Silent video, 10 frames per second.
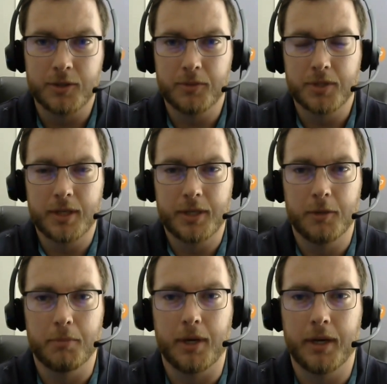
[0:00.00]
It's almost
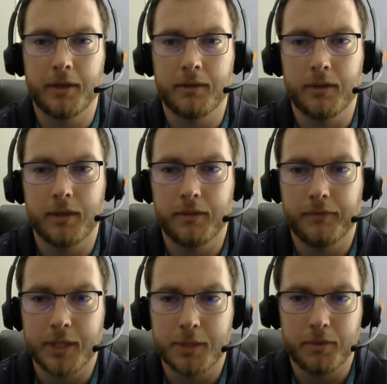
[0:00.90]
like you're buying an
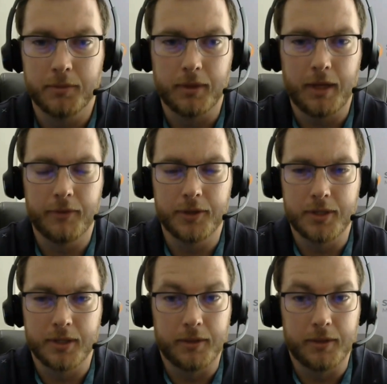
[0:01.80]
investment with leverage.